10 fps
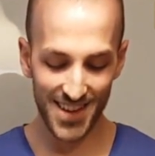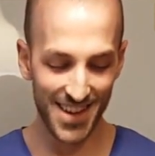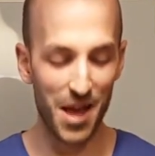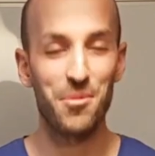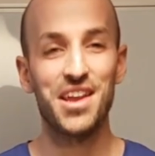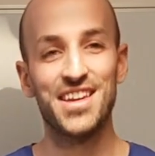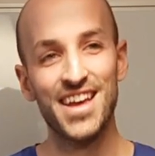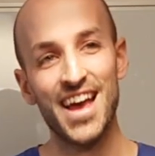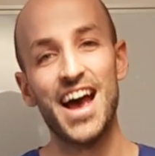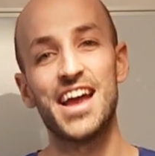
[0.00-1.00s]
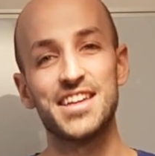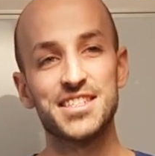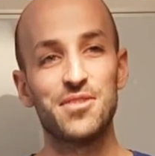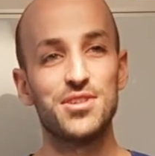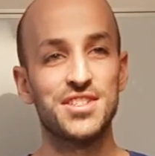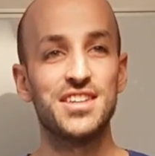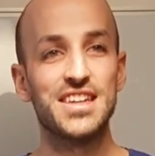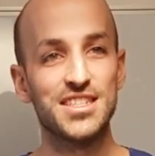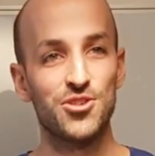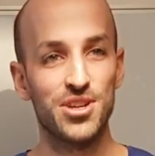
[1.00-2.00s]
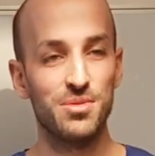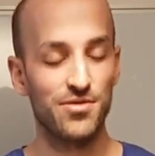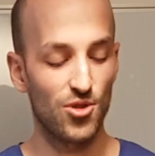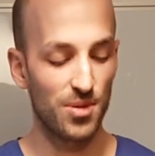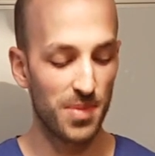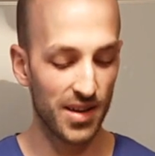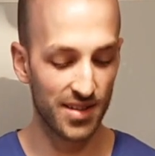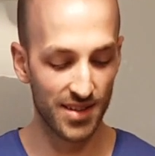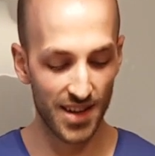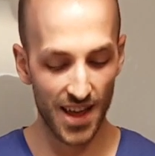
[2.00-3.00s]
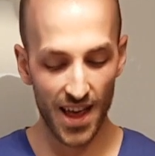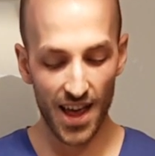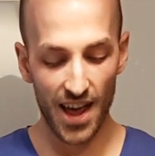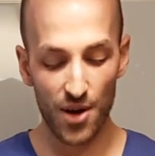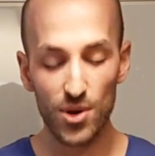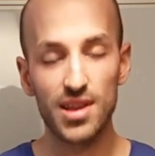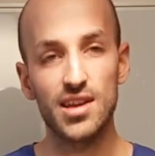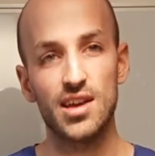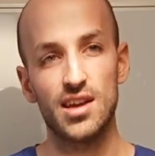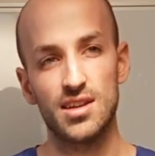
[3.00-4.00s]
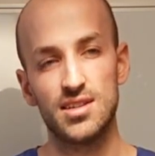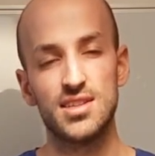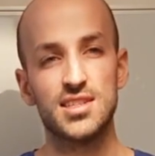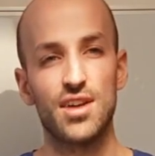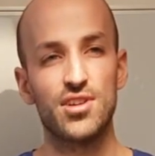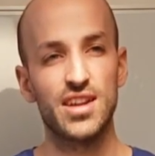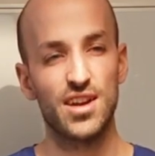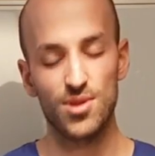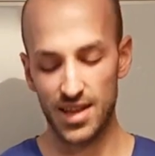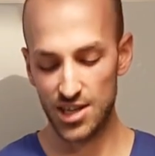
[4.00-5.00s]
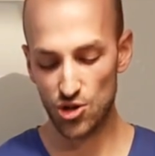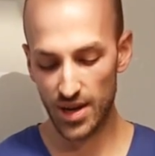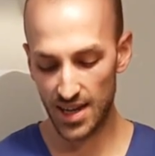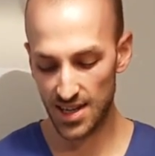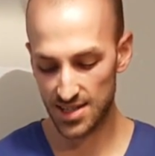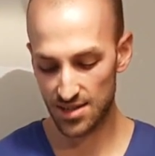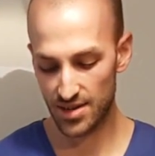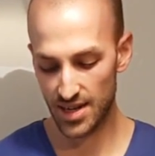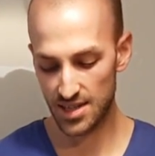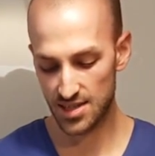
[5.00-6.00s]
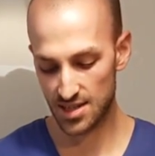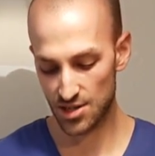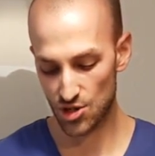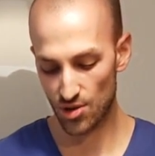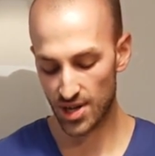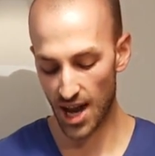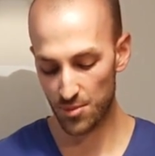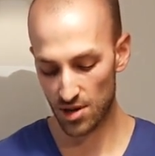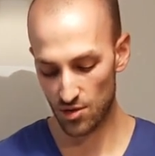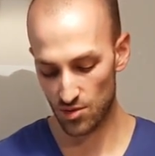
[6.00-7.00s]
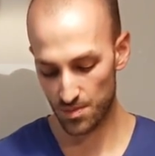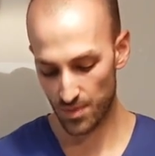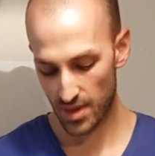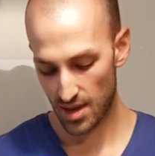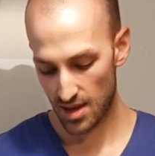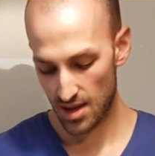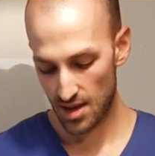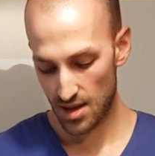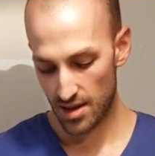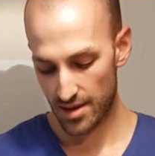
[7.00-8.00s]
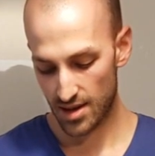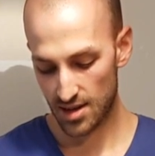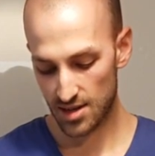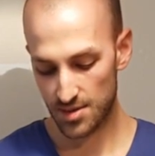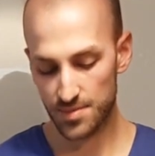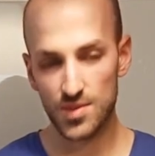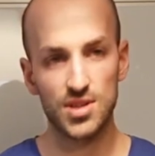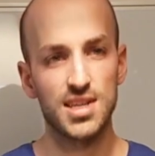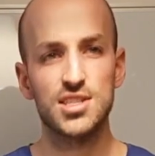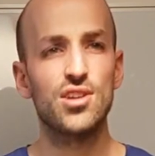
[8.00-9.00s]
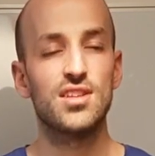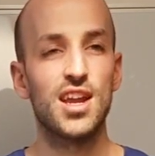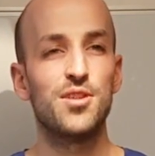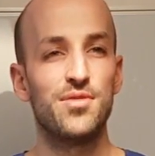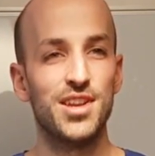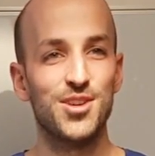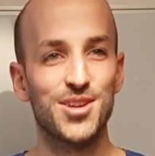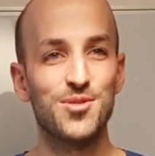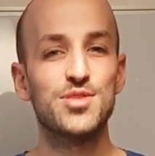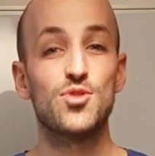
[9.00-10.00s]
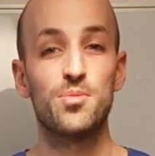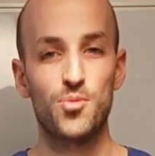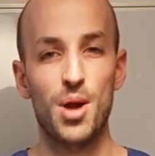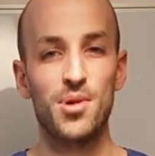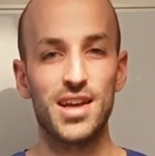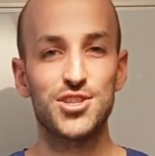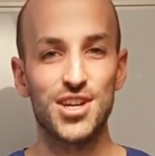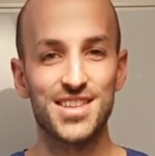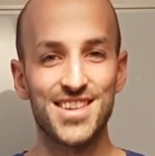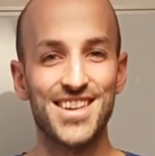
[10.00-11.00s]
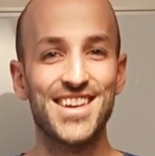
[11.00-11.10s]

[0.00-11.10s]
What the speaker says: I mean, I discovered sardines already before, but I really discovered that I really enjoy eating sardines a short time ago, because I saw it in another video. It was from Primal Edge Health.